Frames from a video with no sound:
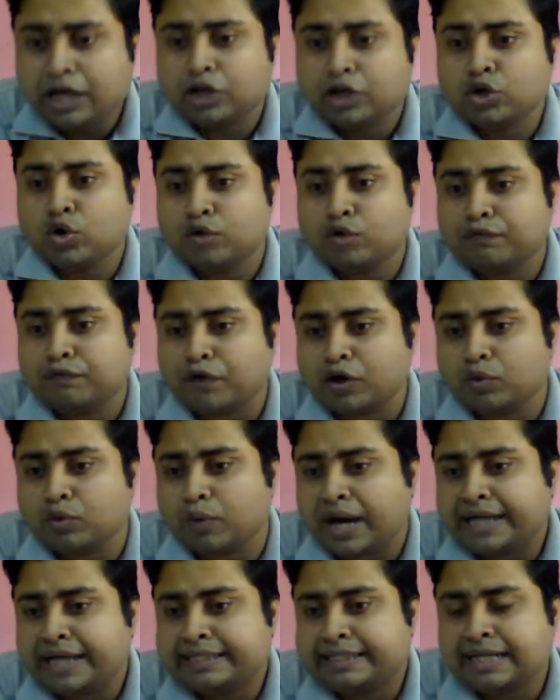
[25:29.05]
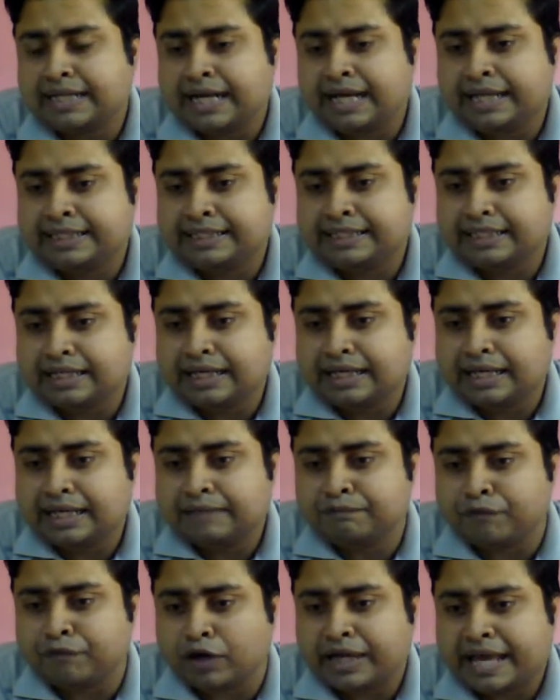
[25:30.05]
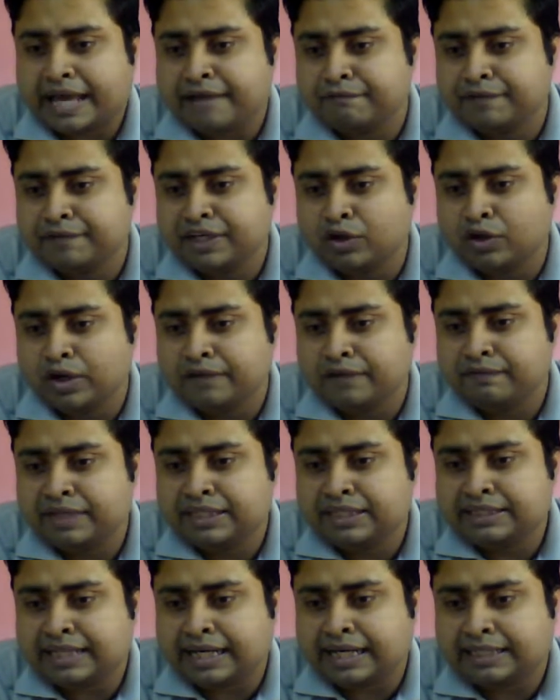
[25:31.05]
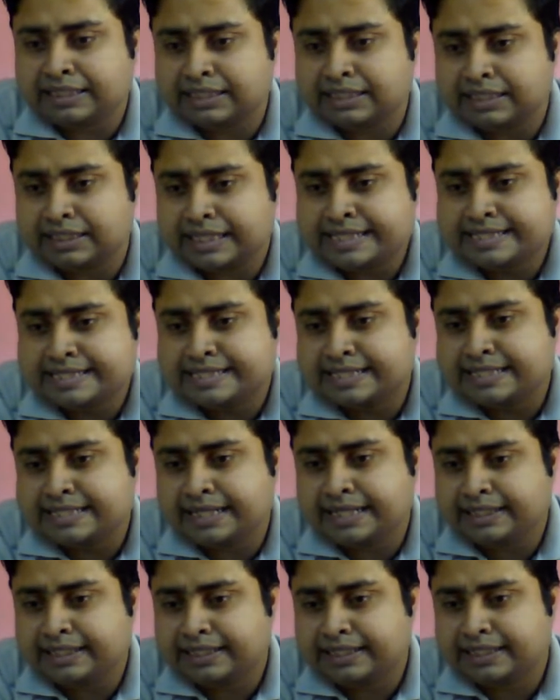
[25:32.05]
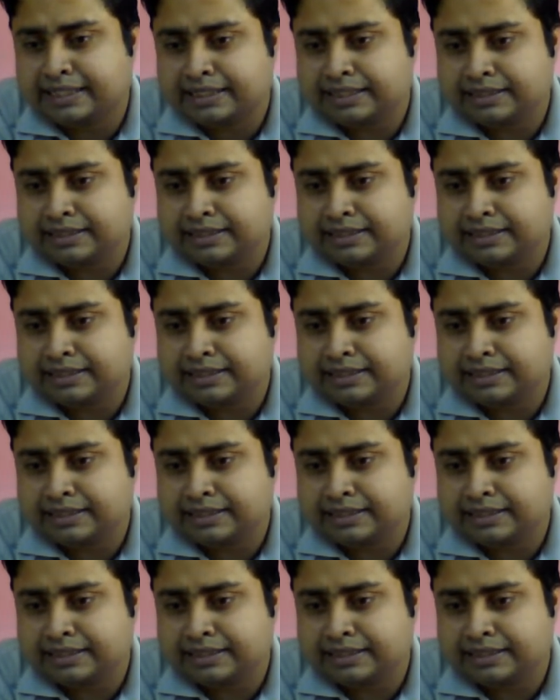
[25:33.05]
No, for white light, for every wavelength, that incident